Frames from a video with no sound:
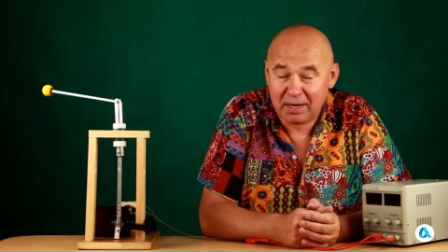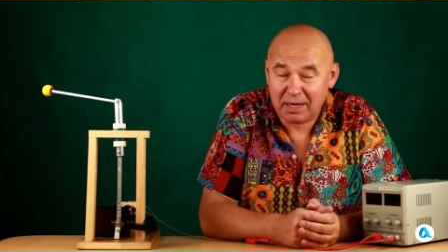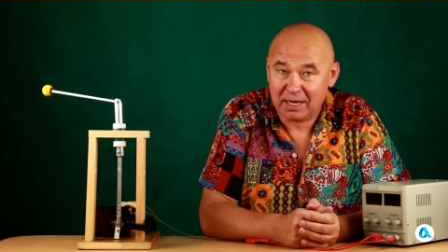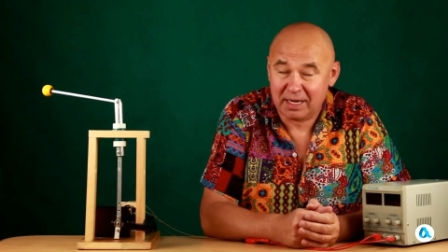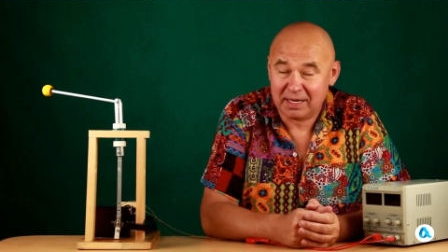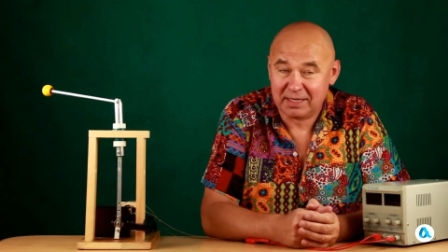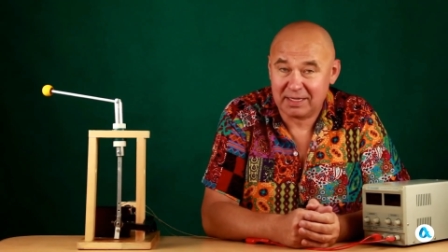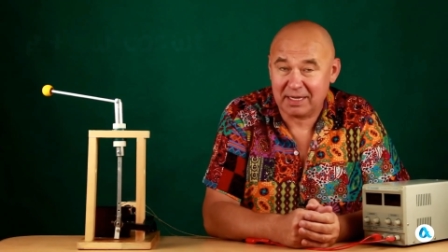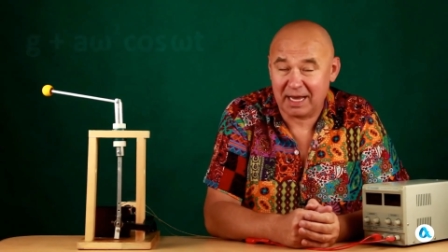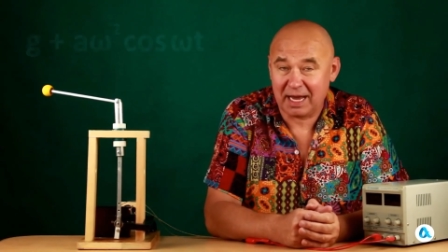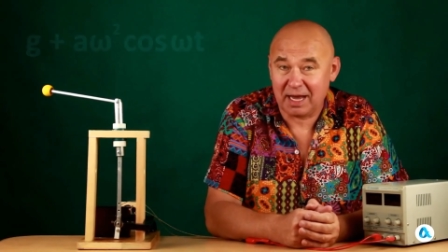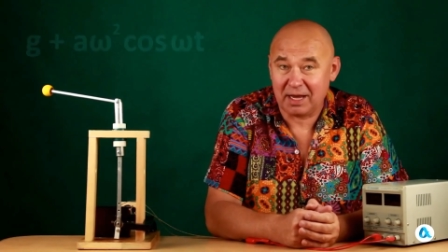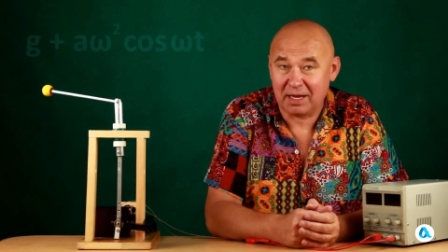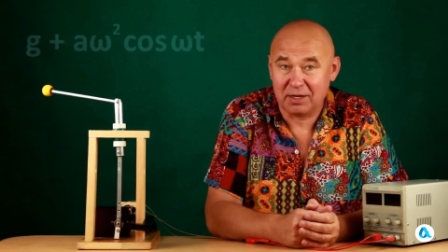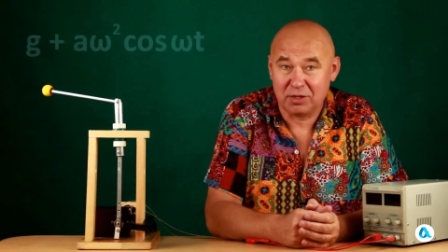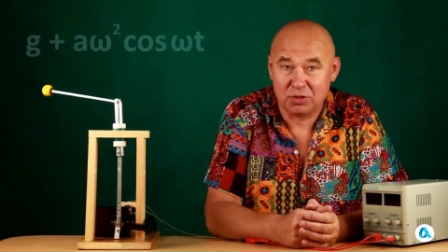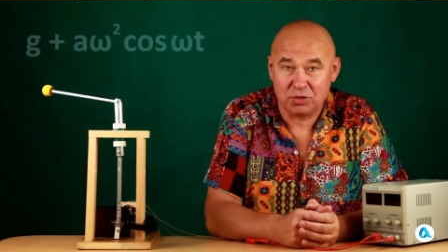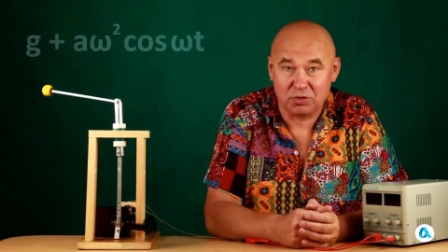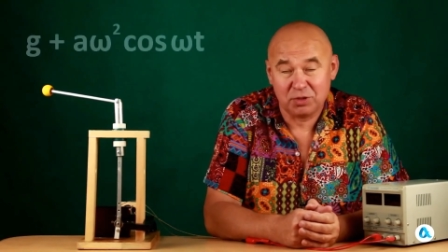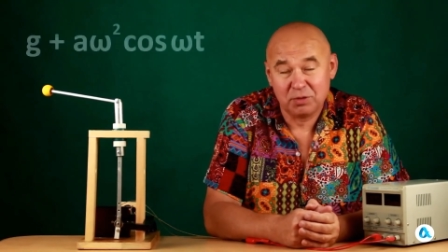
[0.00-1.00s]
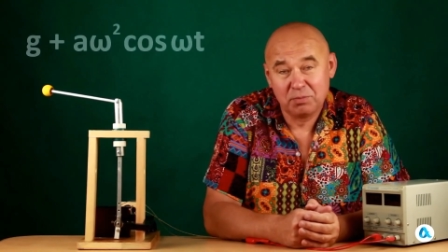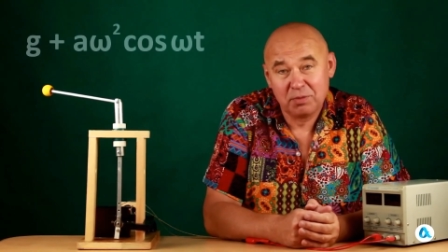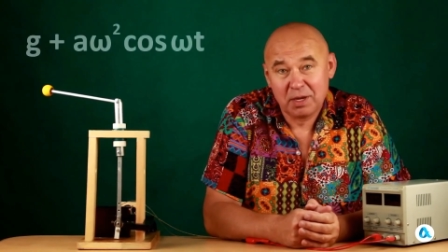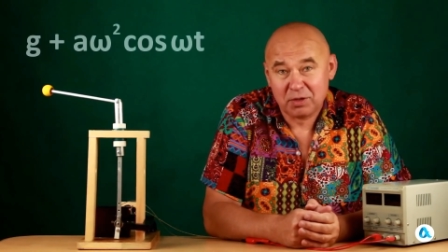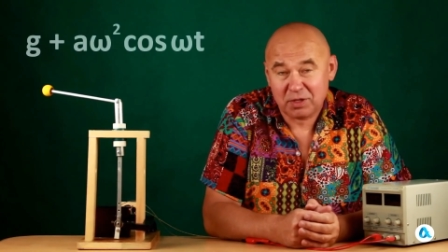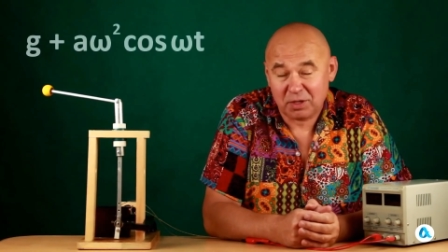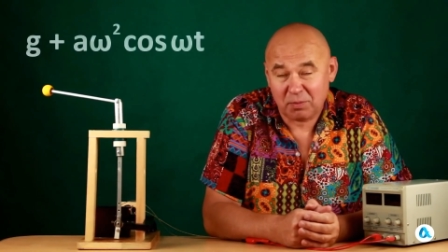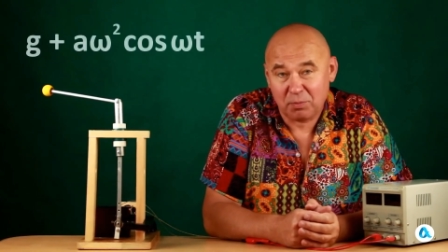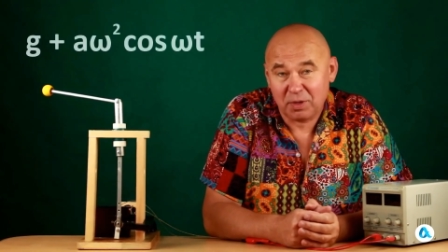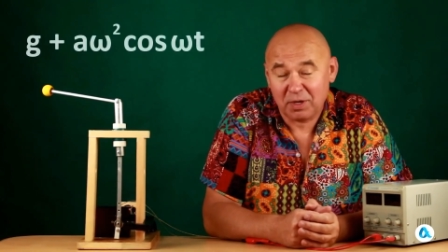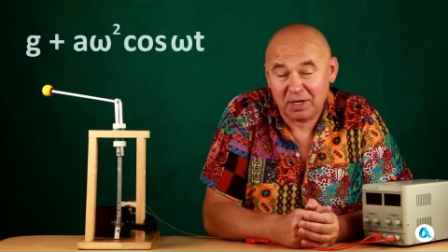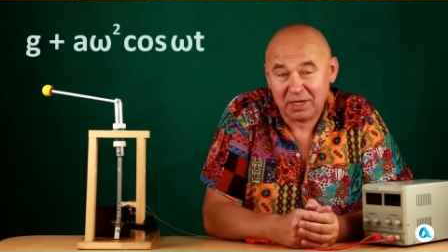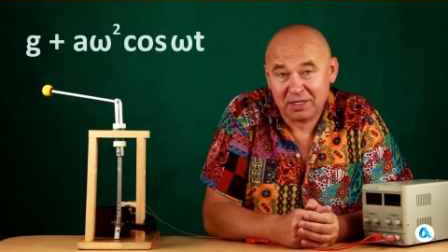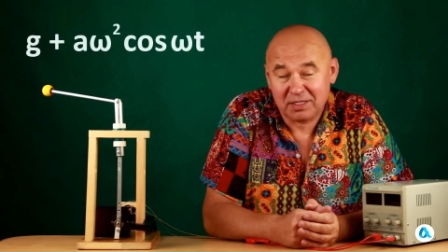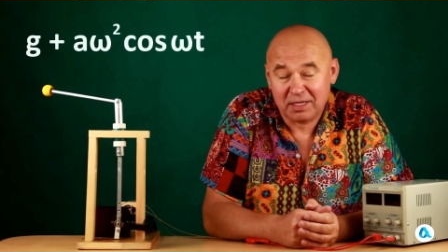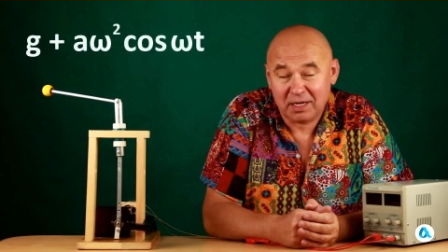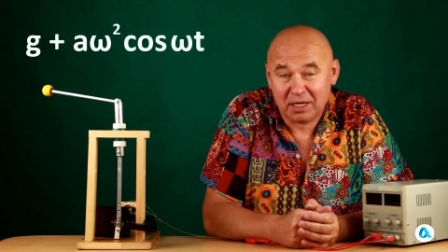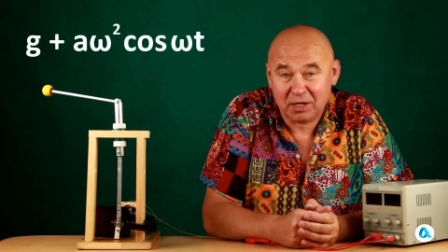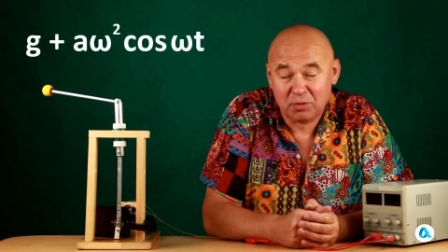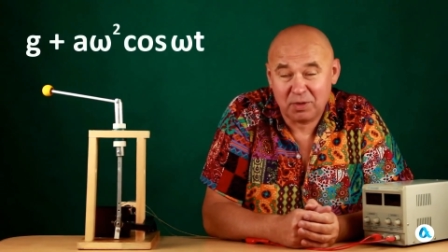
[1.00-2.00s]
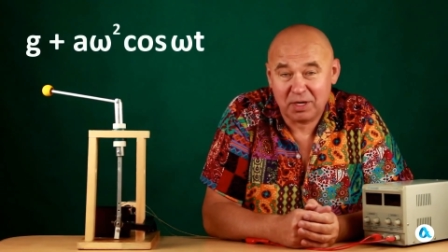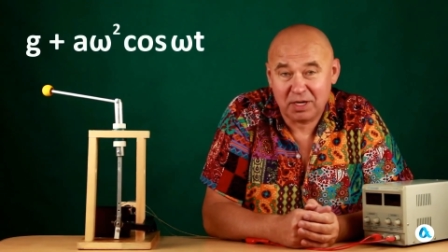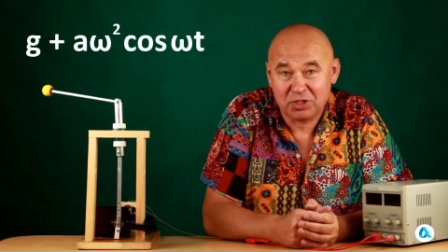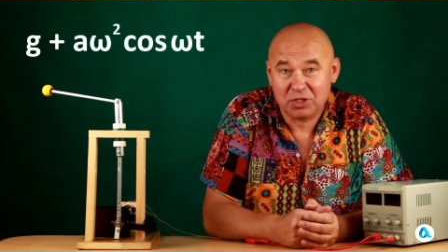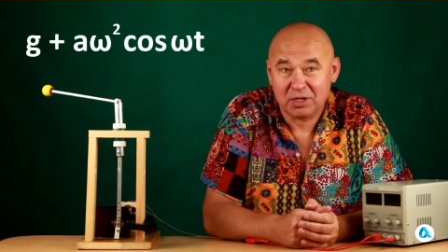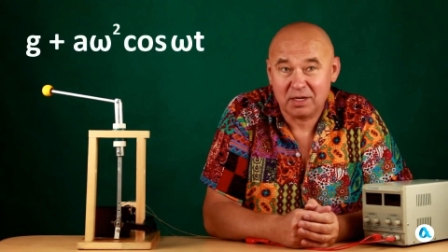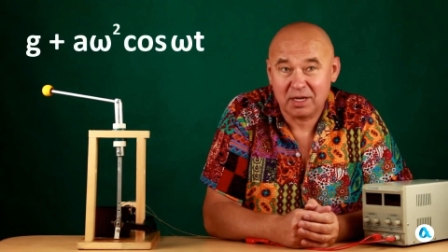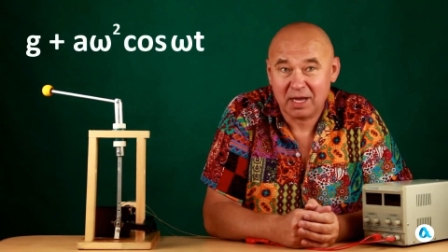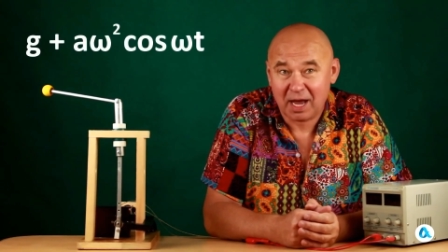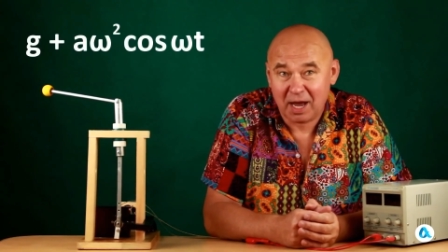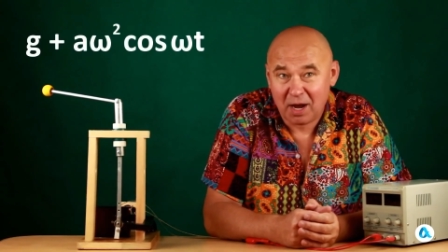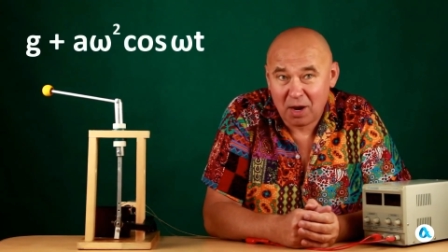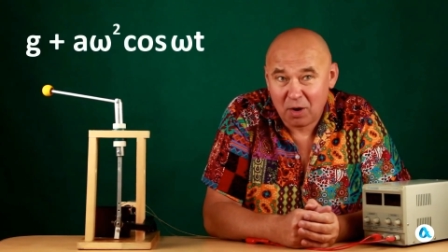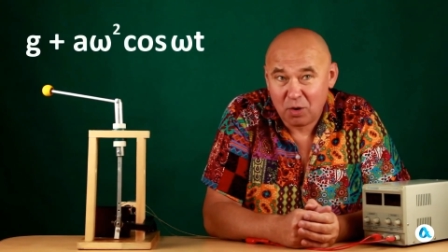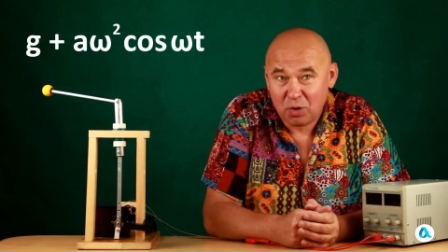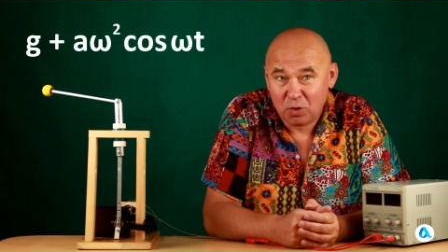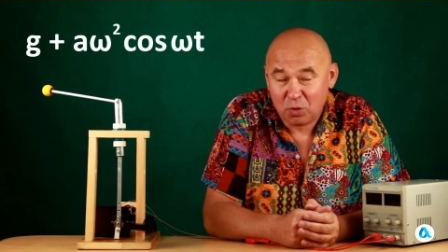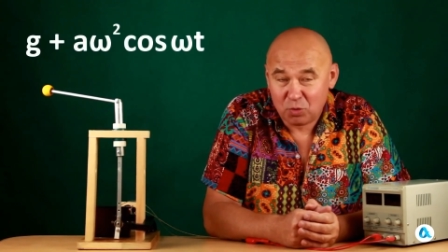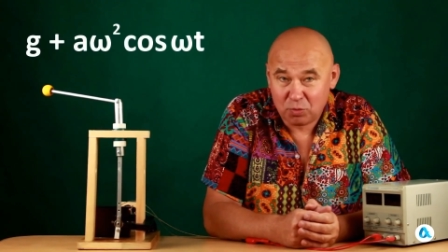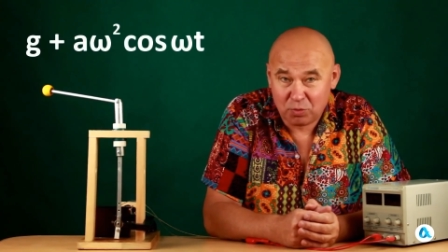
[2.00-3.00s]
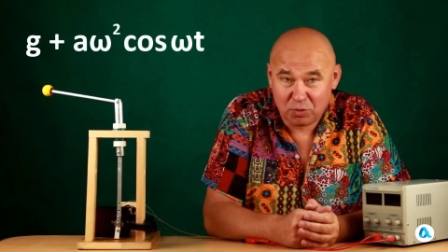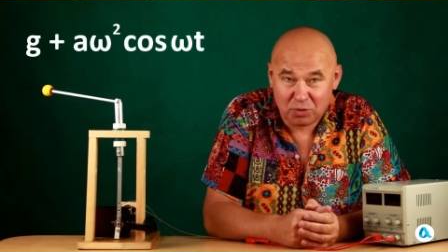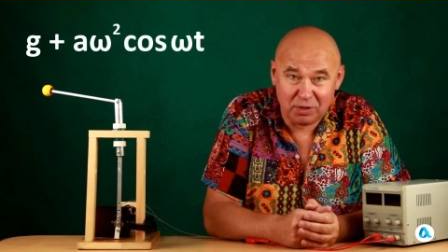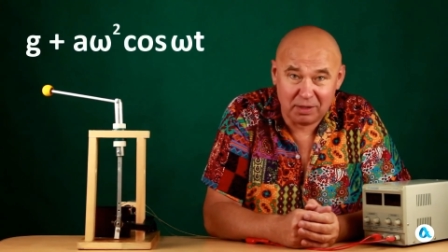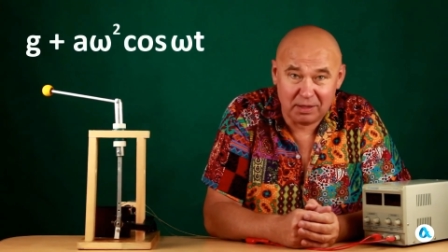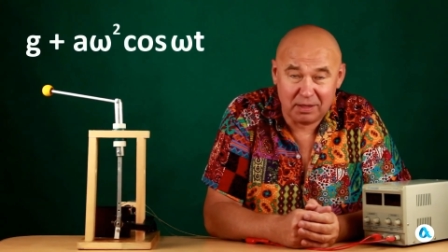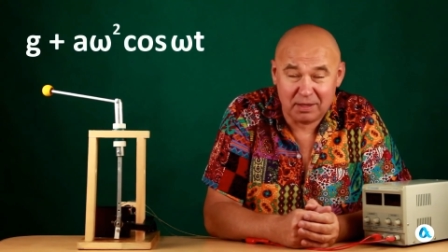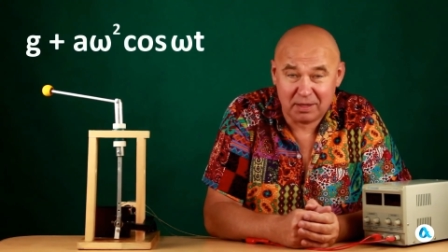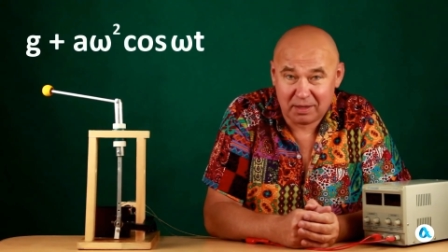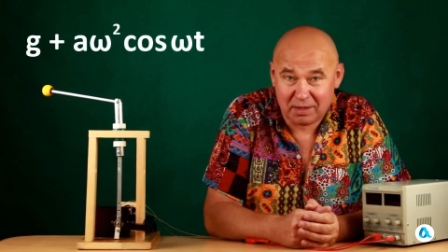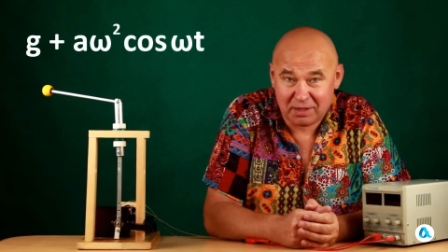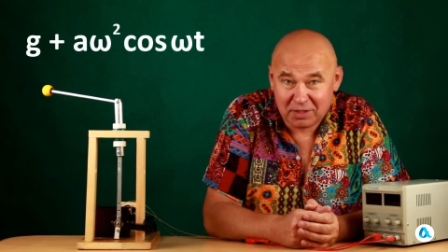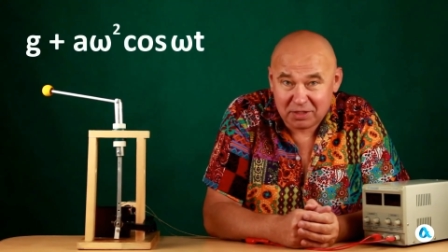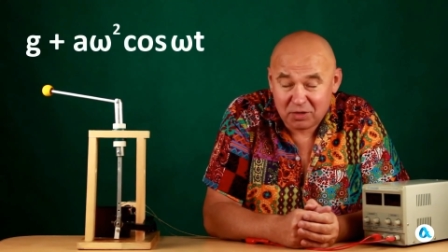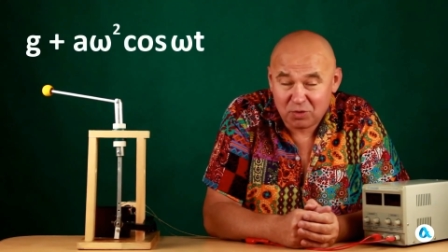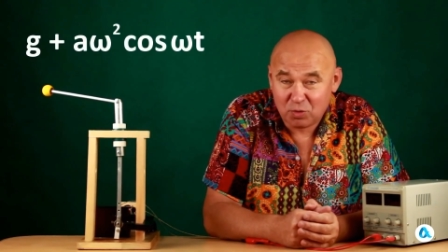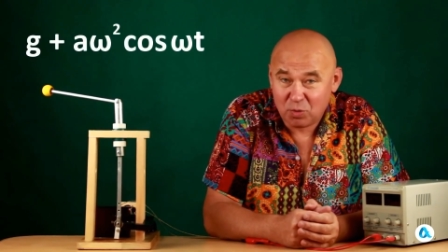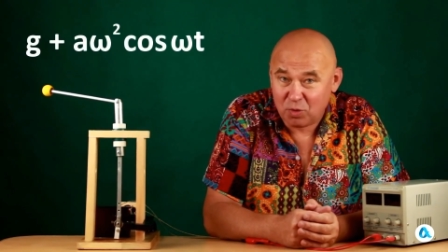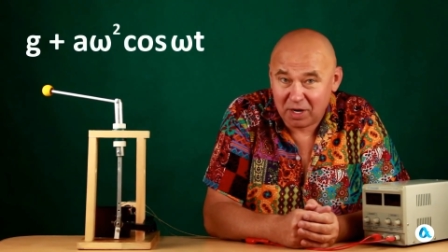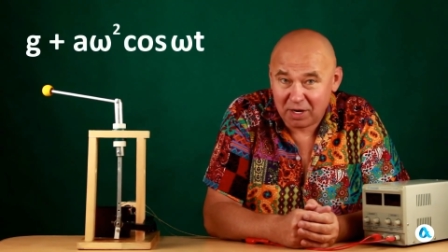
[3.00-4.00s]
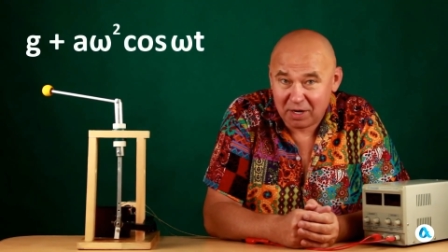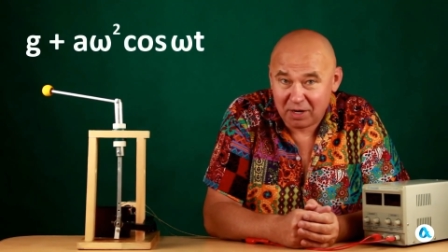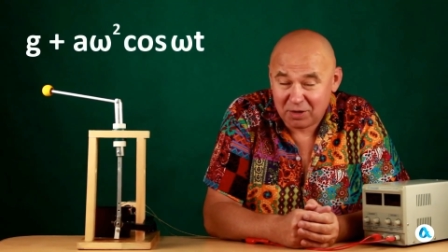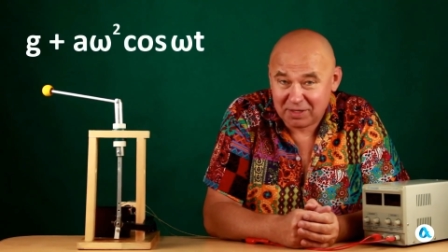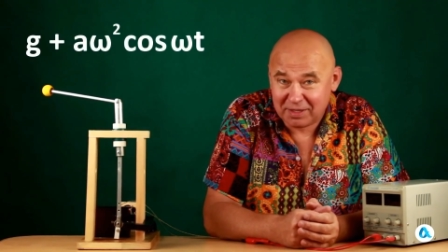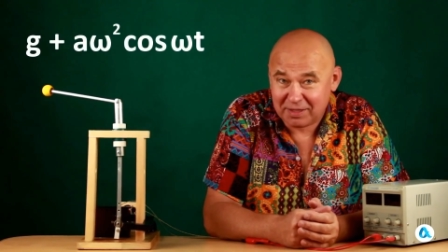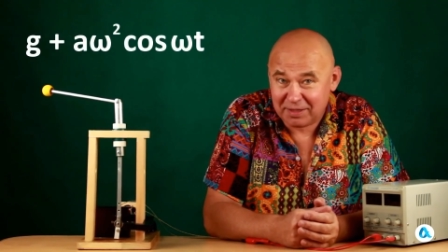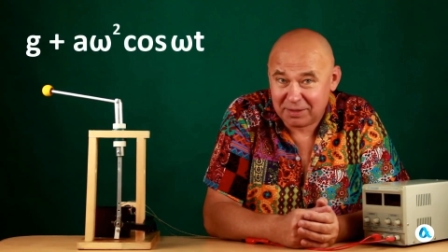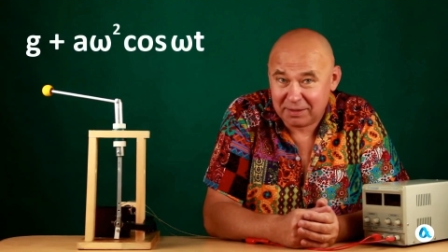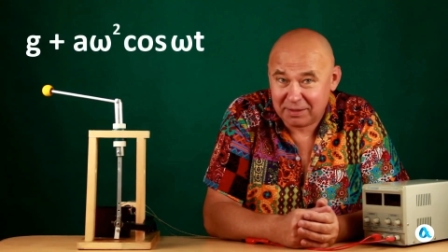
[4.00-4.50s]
is added to the variable acceleration ao squared